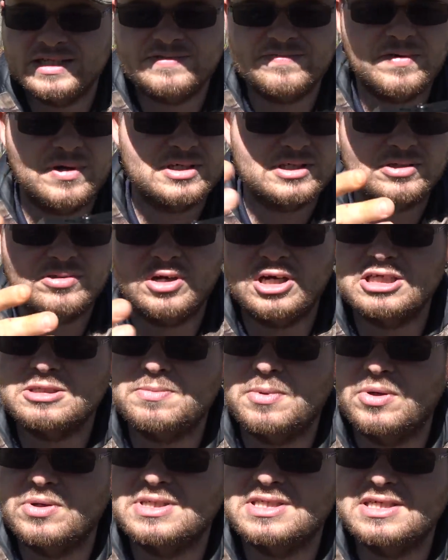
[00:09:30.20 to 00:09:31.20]
as far as the
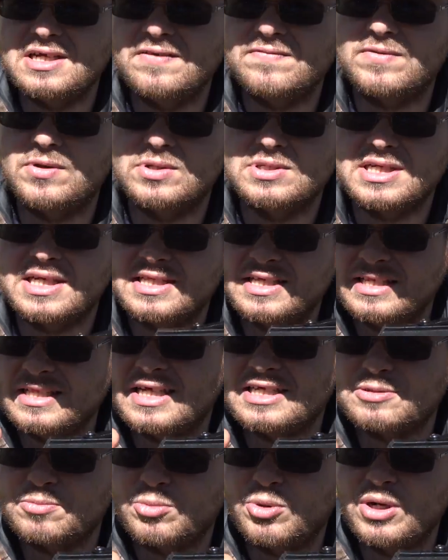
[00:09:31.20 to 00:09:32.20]
crossbow itself goes, I think
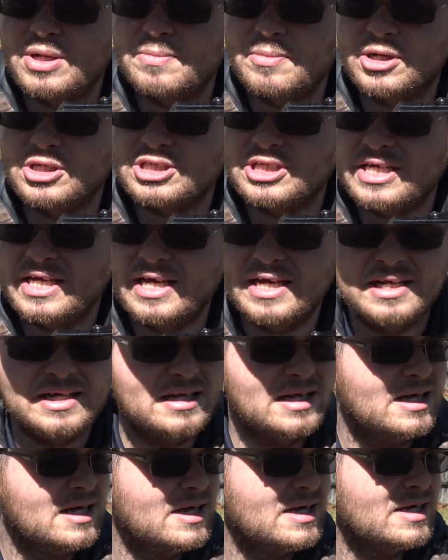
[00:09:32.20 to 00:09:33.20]
that's pretty much it.
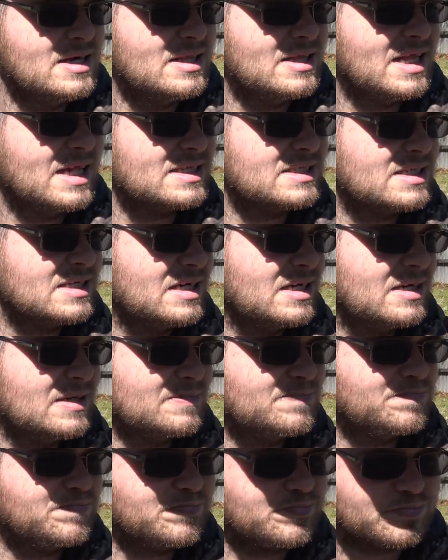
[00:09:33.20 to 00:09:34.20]
That's
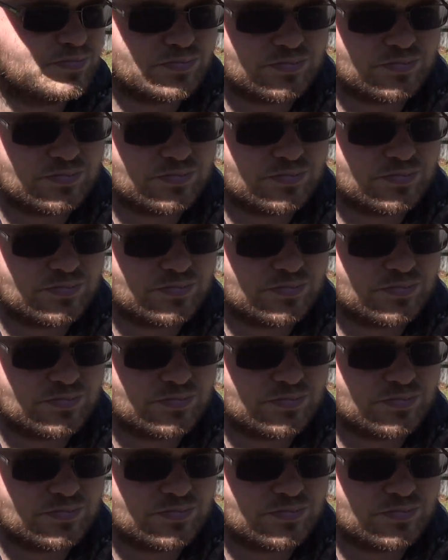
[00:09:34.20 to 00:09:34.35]
um,